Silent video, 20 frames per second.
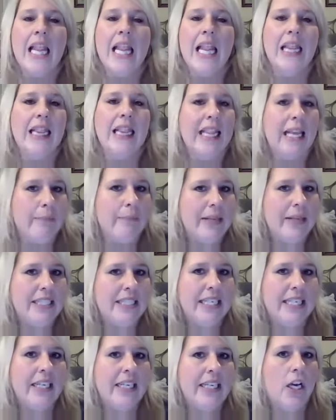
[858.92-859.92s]

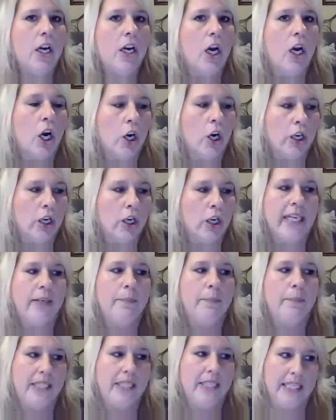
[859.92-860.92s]
unlimited
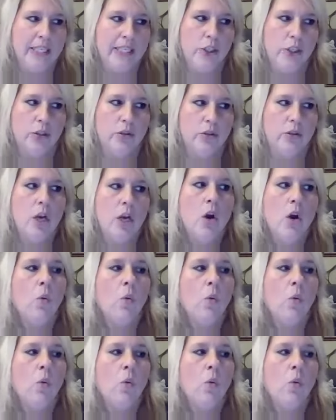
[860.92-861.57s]
earning potential.